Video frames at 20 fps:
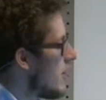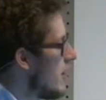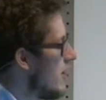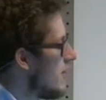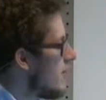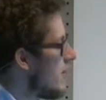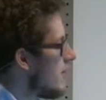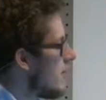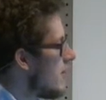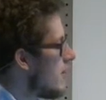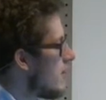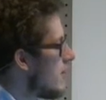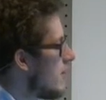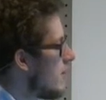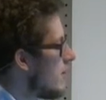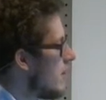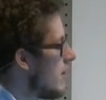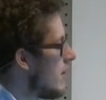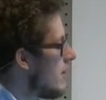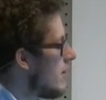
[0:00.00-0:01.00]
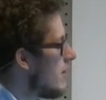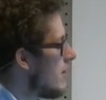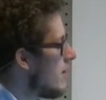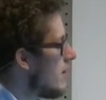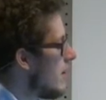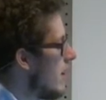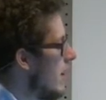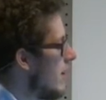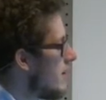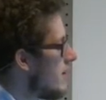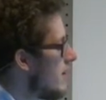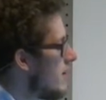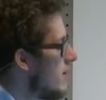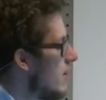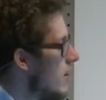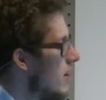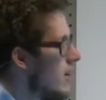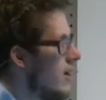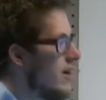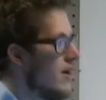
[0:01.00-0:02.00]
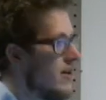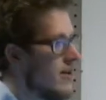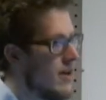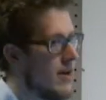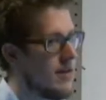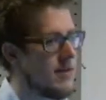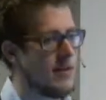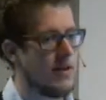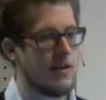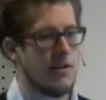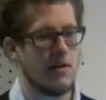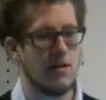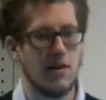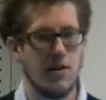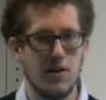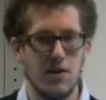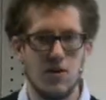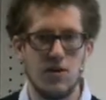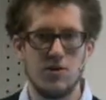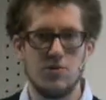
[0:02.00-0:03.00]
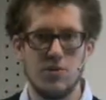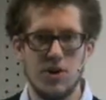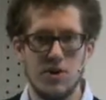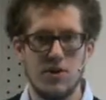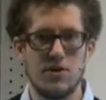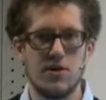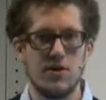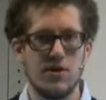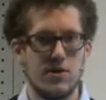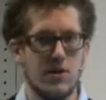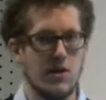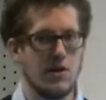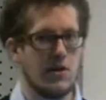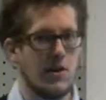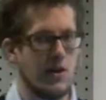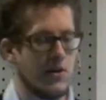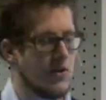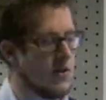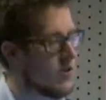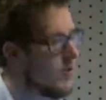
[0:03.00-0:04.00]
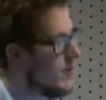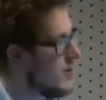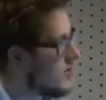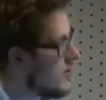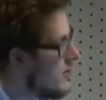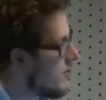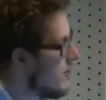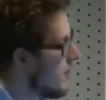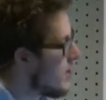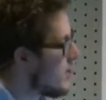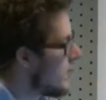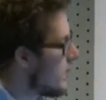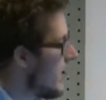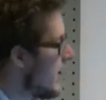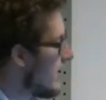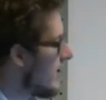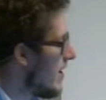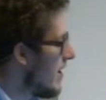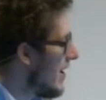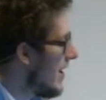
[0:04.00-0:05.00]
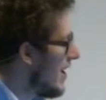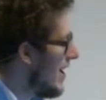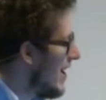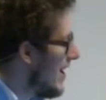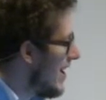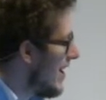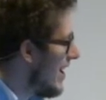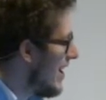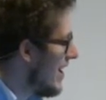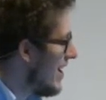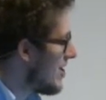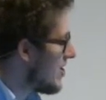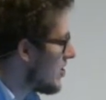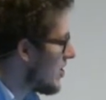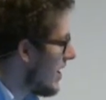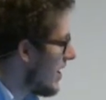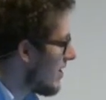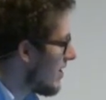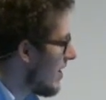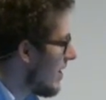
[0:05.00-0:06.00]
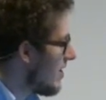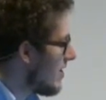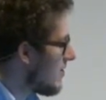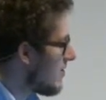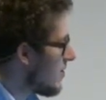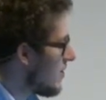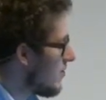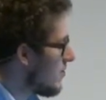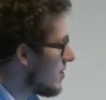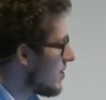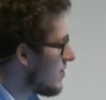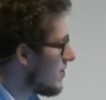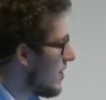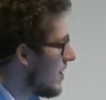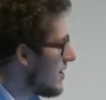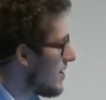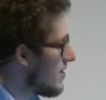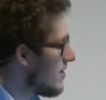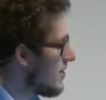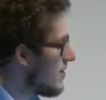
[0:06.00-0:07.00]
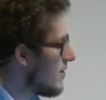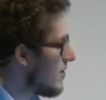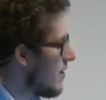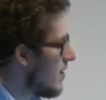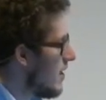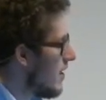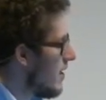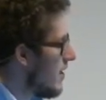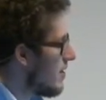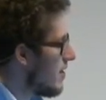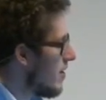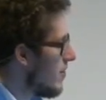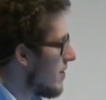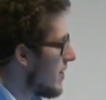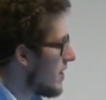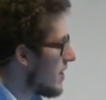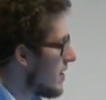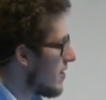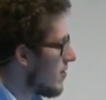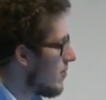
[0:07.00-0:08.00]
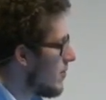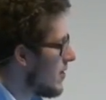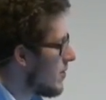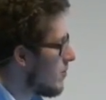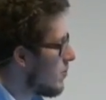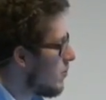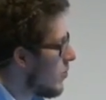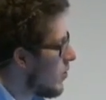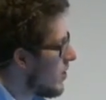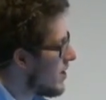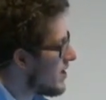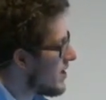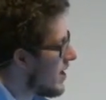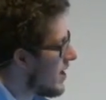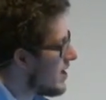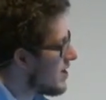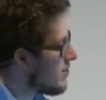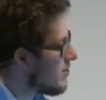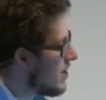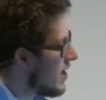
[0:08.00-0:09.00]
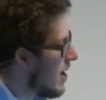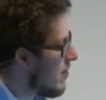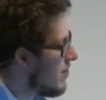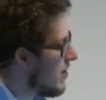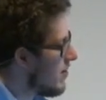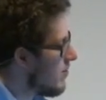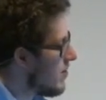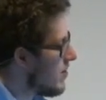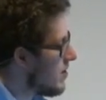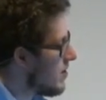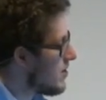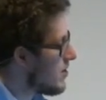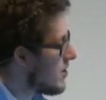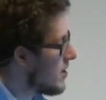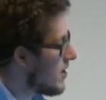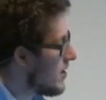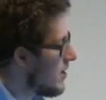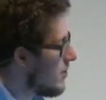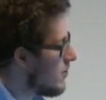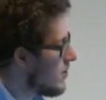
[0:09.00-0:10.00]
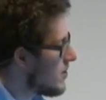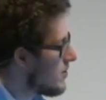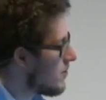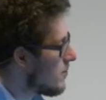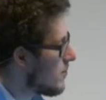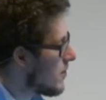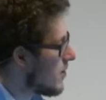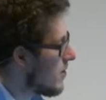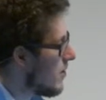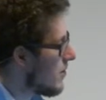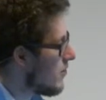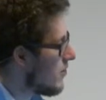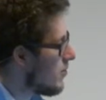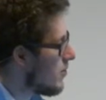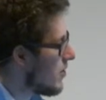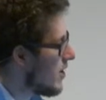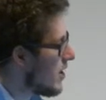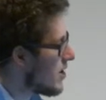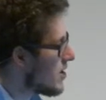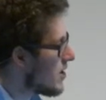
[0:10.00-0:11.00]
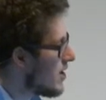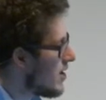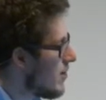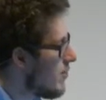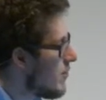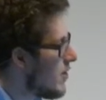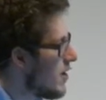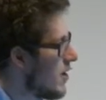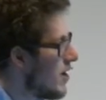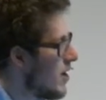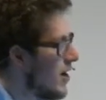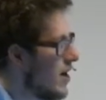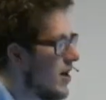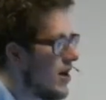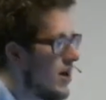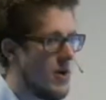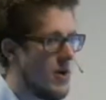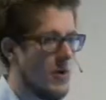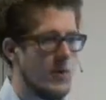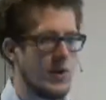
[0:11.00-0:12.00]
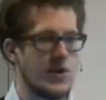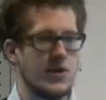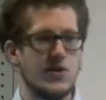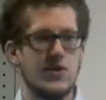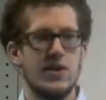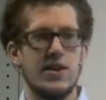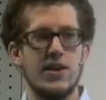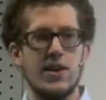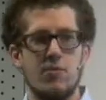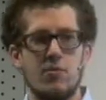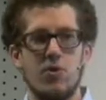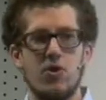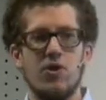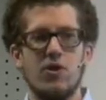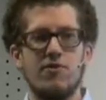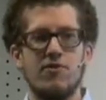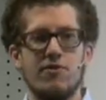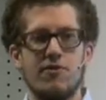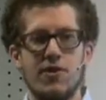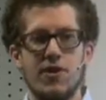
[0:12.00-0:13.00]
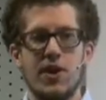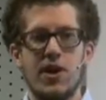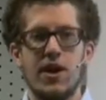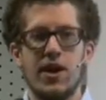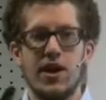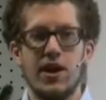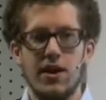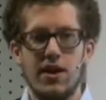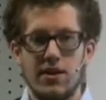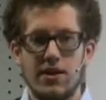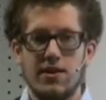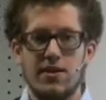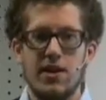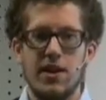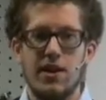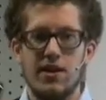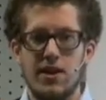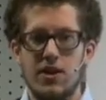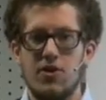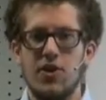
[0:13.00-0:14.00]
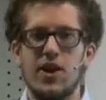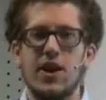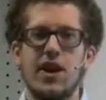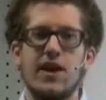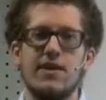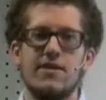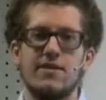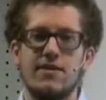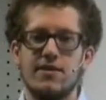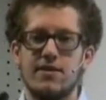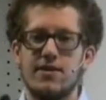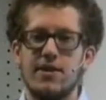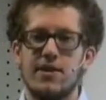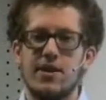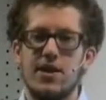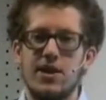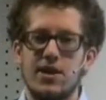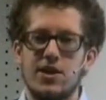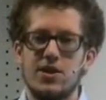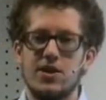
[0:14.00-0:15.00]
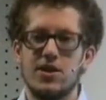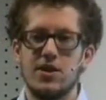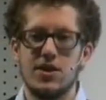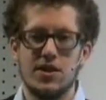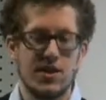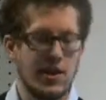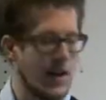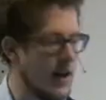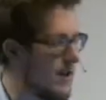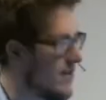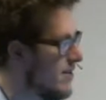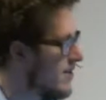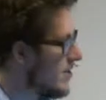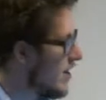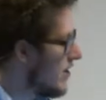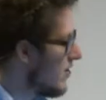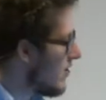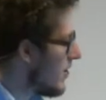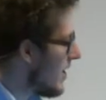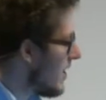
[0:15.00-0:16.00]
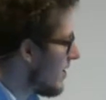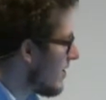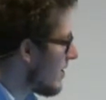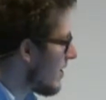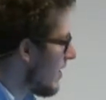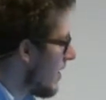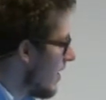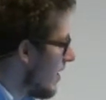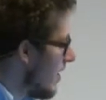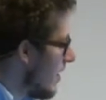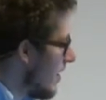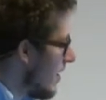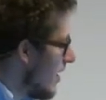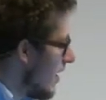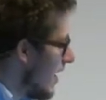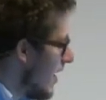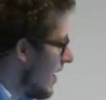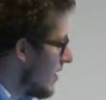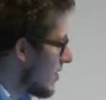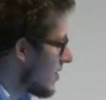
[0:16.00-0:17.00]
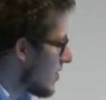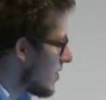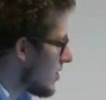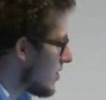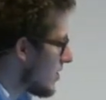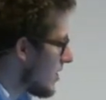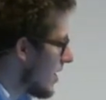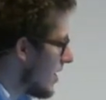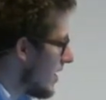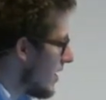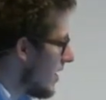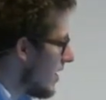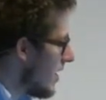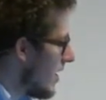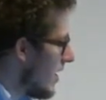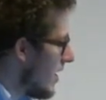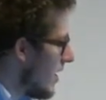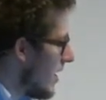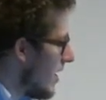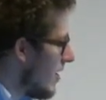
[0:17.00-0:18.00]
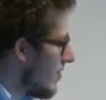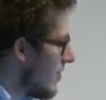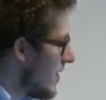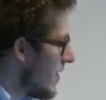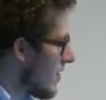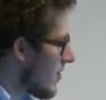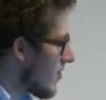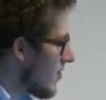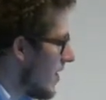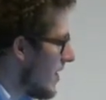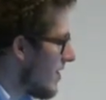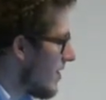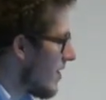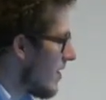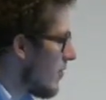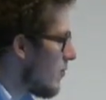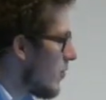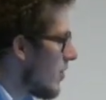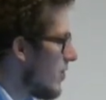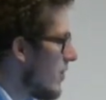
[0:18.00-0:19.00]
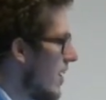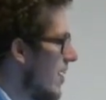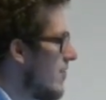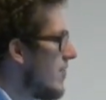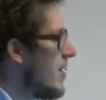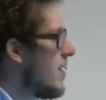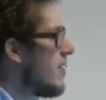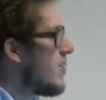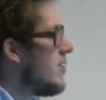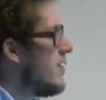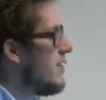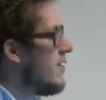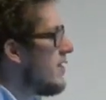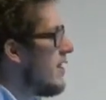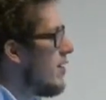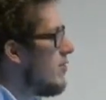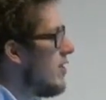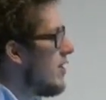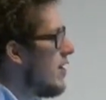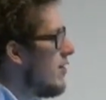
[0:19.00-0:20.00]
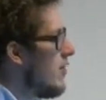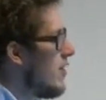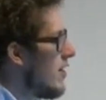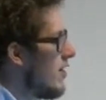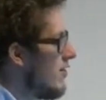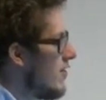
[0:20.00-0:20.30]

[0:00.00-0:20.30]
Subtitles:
Okay, so I said earlier, I talked about transmission rate. Here I translate the transmission rate into something that's a bit more tangible epidemiologically, which we call the reproduction number, which is the number of secondary cases that each case generates. And crucially, if that's greater than 1, you have an increasing epidemic.